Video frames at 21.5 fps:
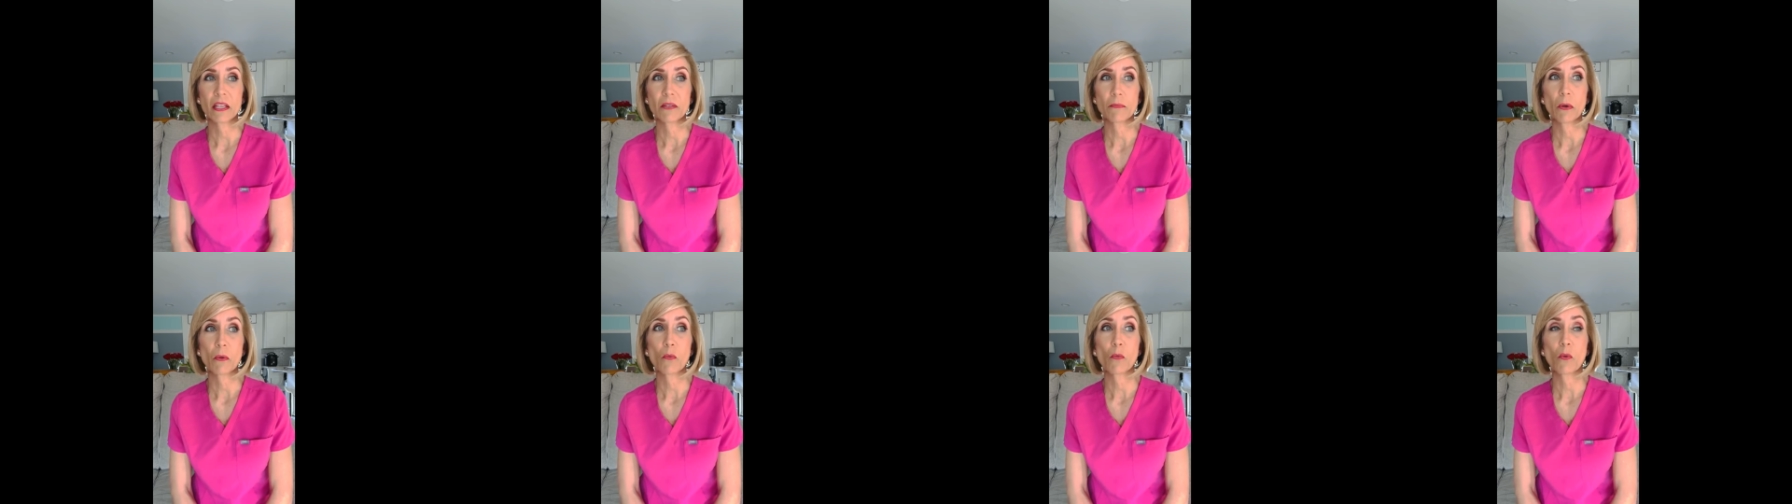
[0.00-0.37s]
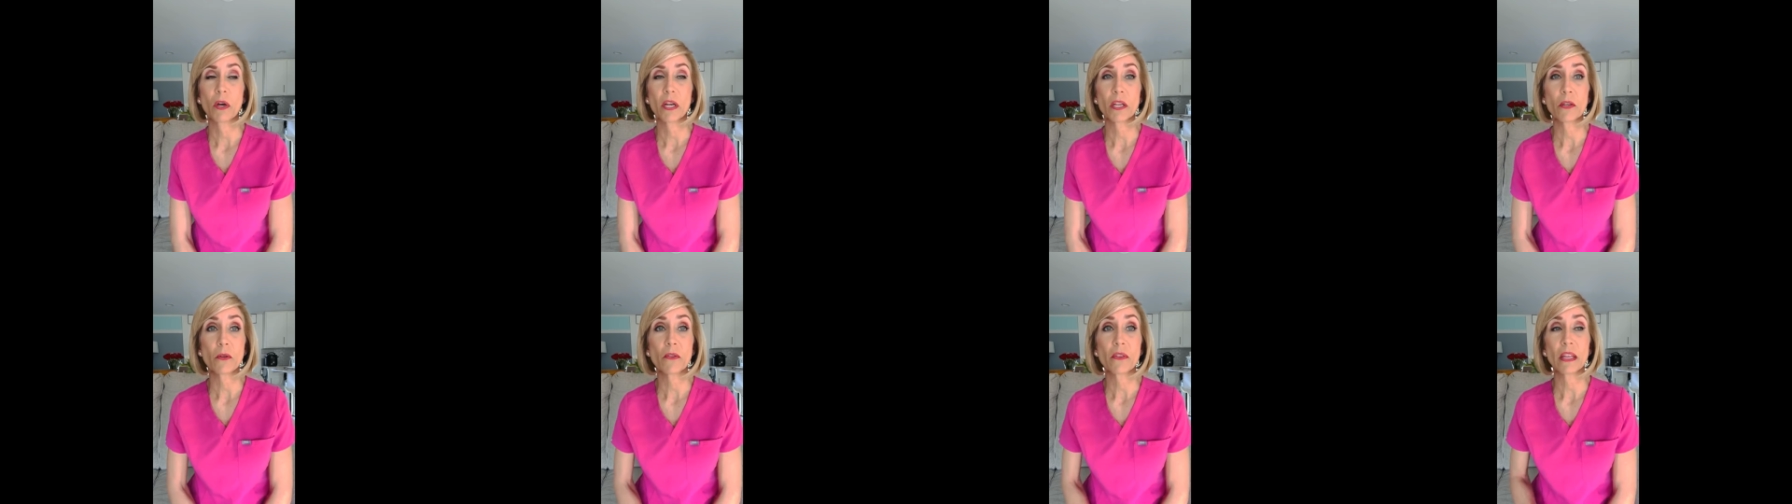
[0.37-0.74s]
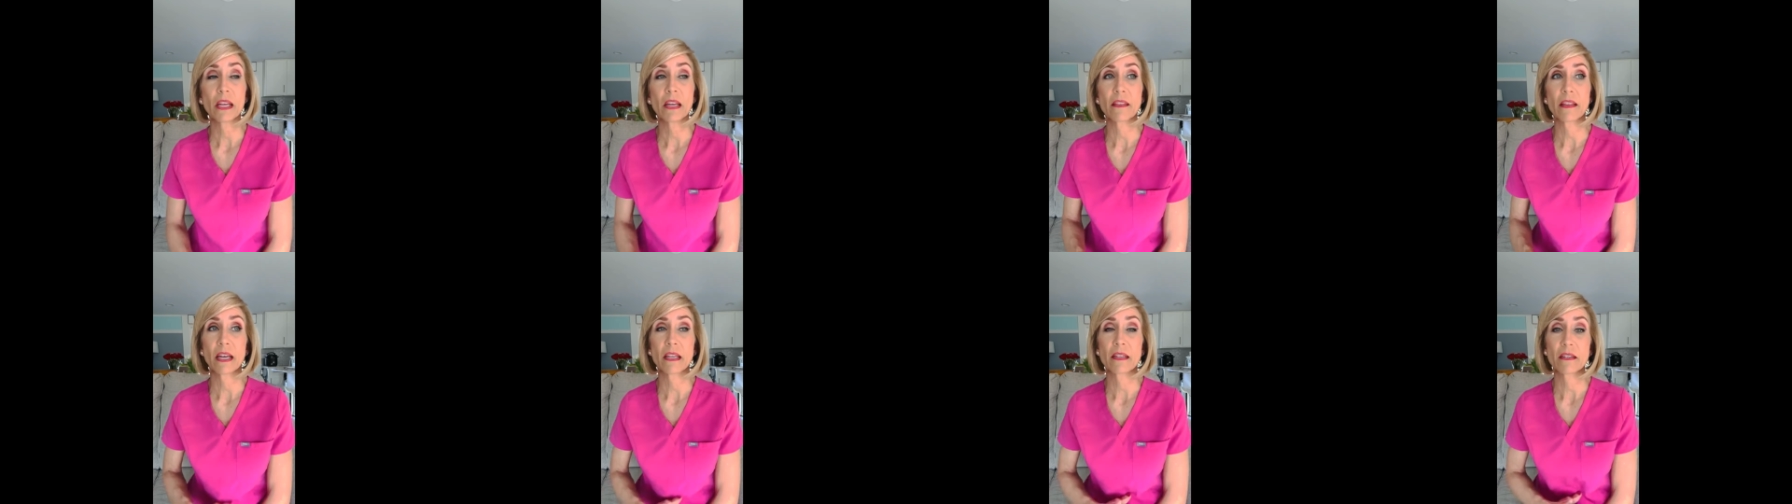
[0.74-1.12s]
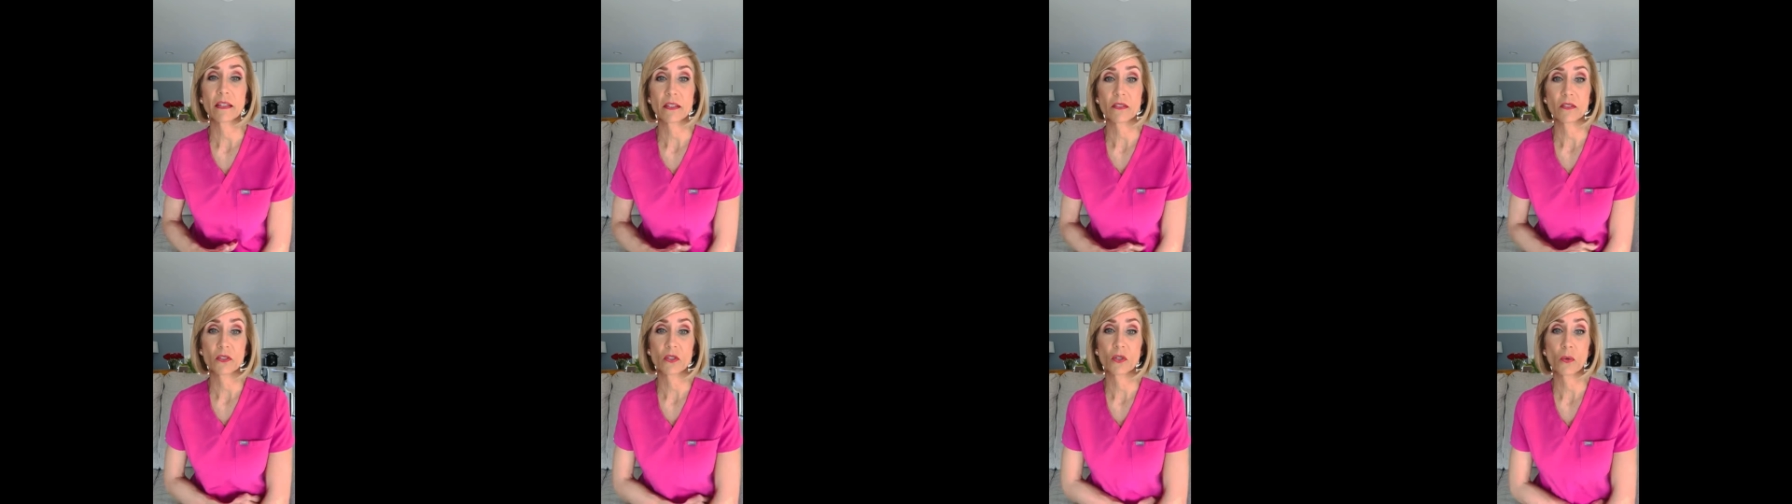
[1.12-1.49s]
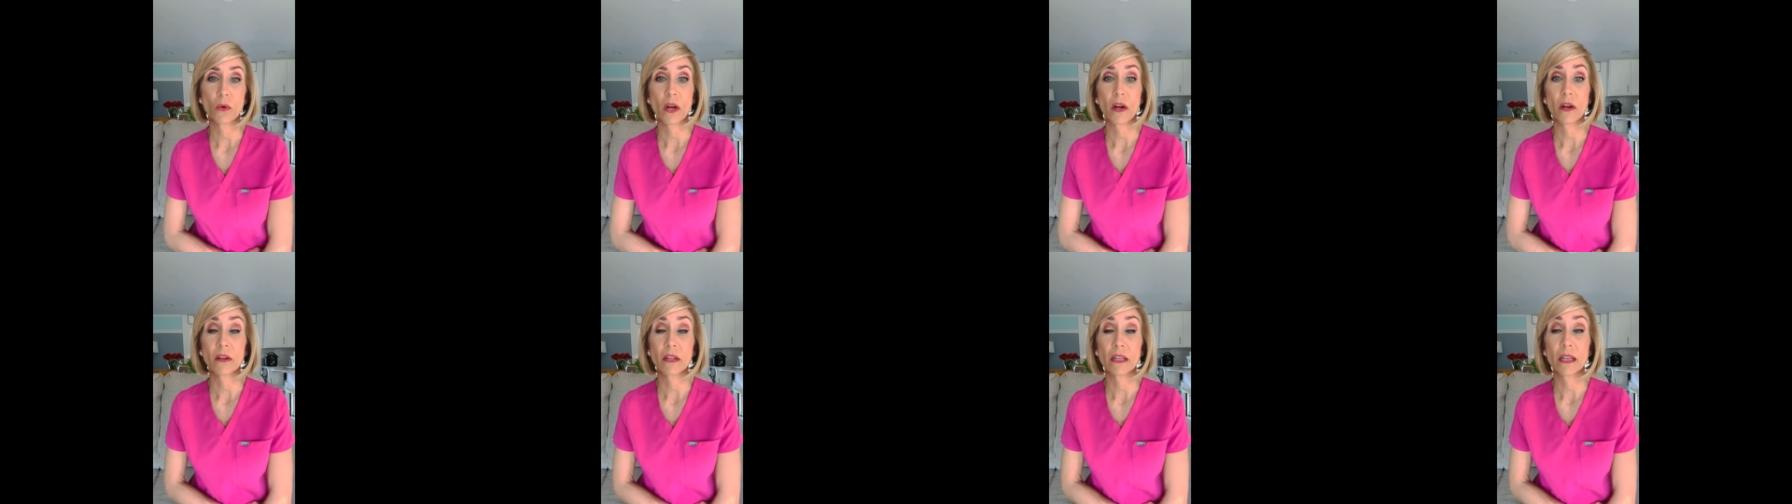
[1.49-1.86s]
but what do you think that does to
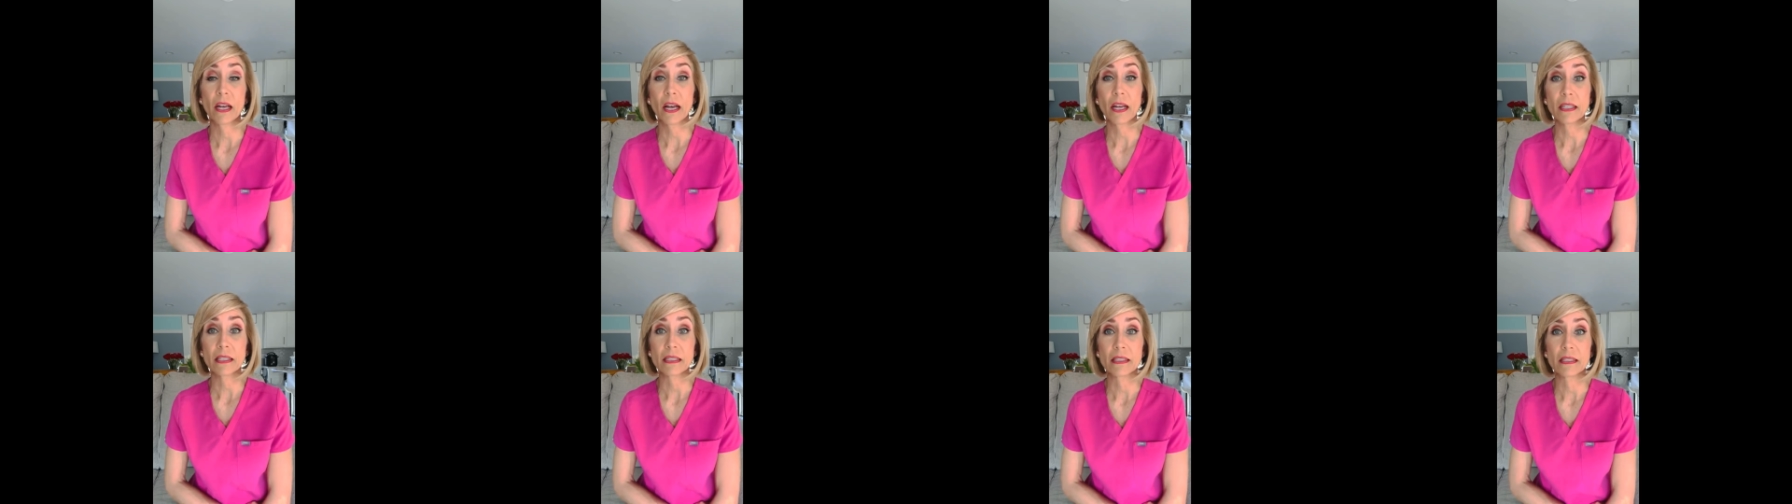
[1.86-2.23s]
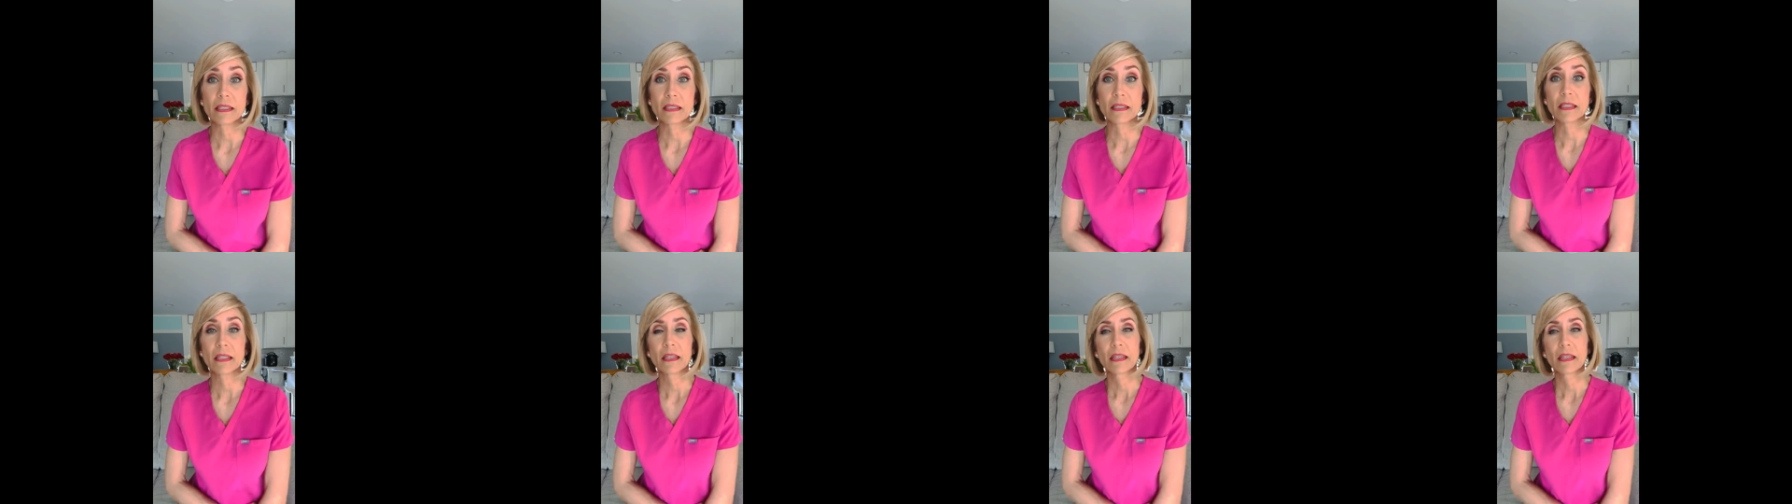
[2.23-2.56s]
our guts?